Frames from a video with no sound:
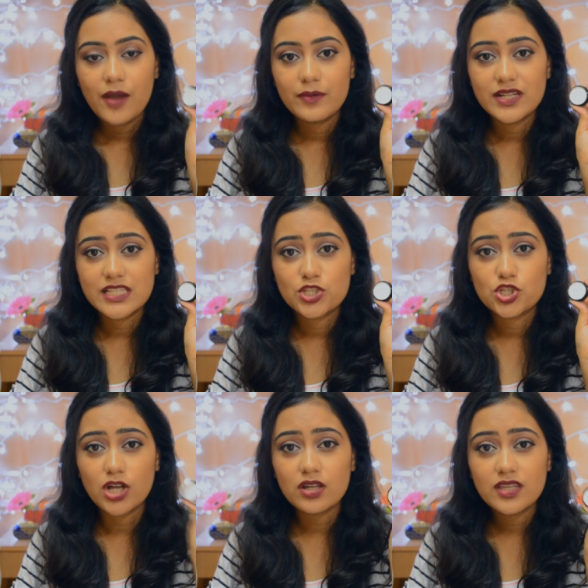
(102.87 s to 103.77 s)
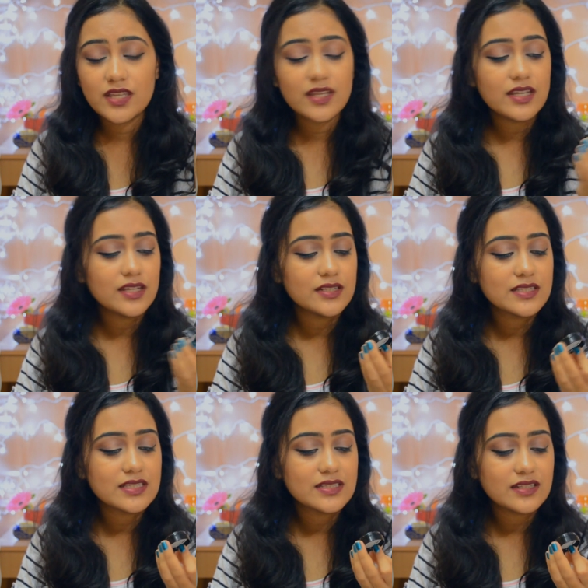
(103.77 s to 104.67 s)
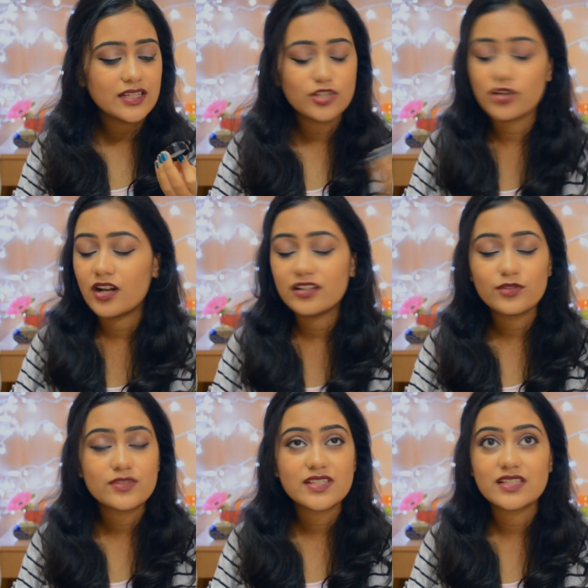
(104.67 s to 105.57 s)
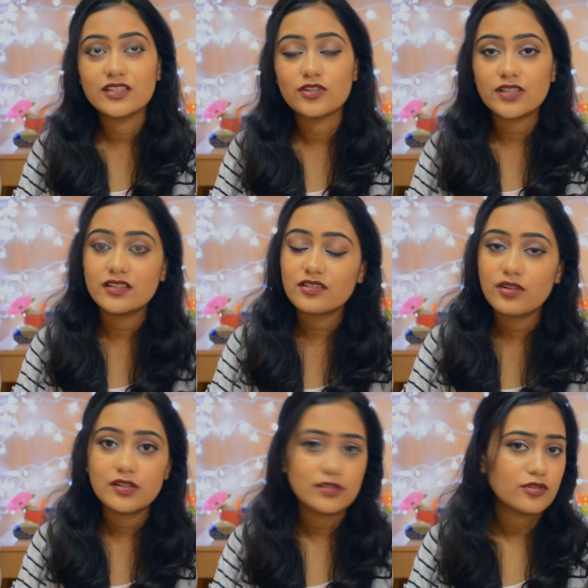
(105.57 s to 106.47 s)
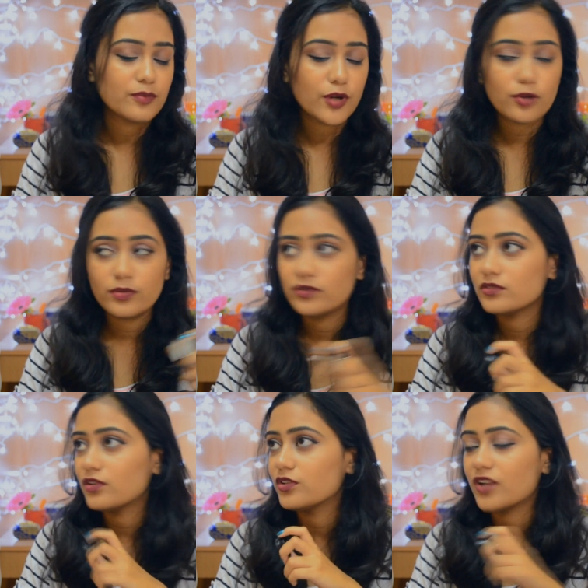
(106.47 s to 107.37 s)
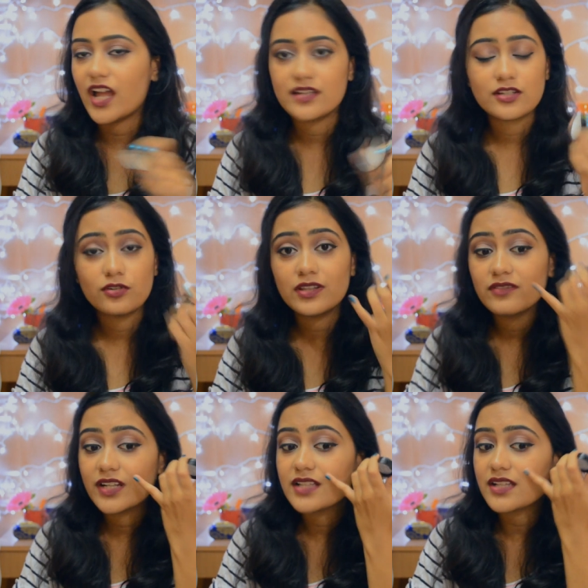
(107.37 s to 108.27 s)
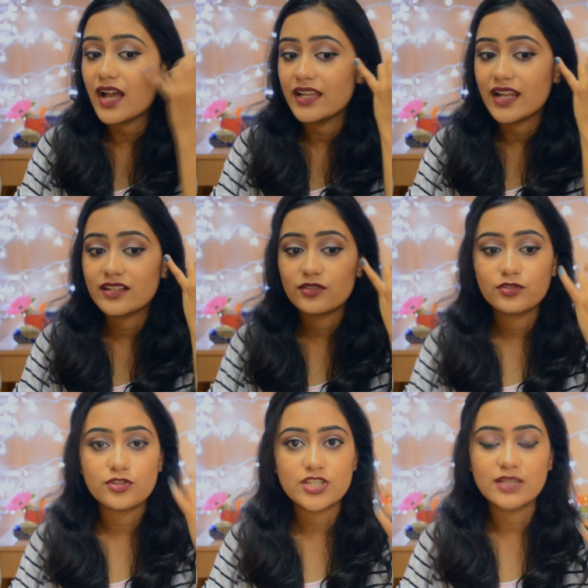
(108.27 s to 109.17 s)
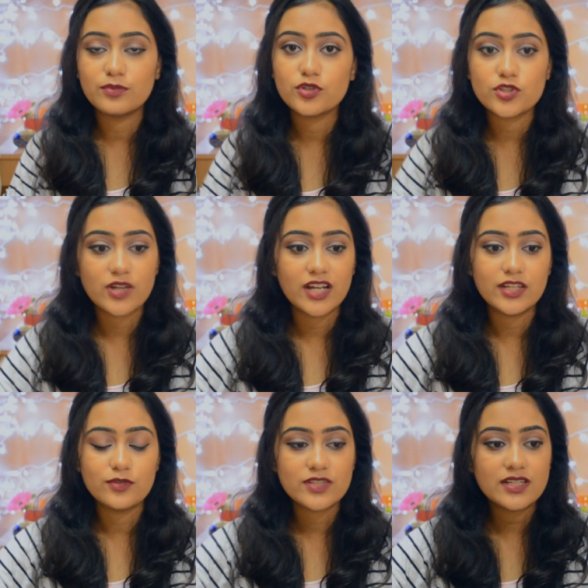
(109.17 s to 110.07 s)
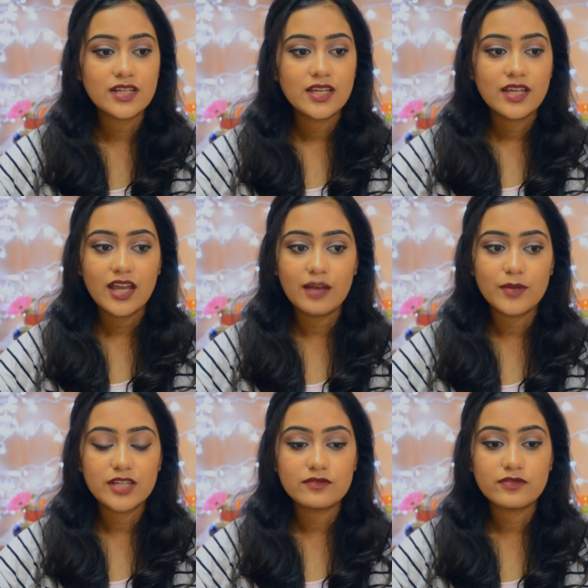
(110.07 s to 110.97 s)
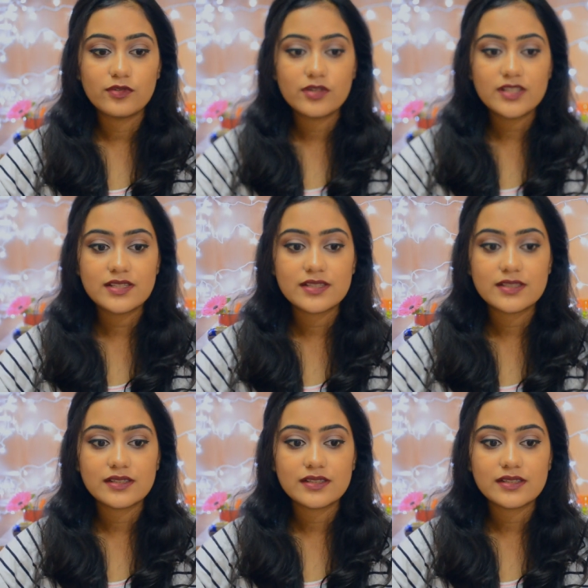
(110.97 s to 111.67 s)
but it's chunky it's you can't use this in your inner corner or brow bone on your eyeshadow even as a highlighter on your cheekbones you can't use it am i in focus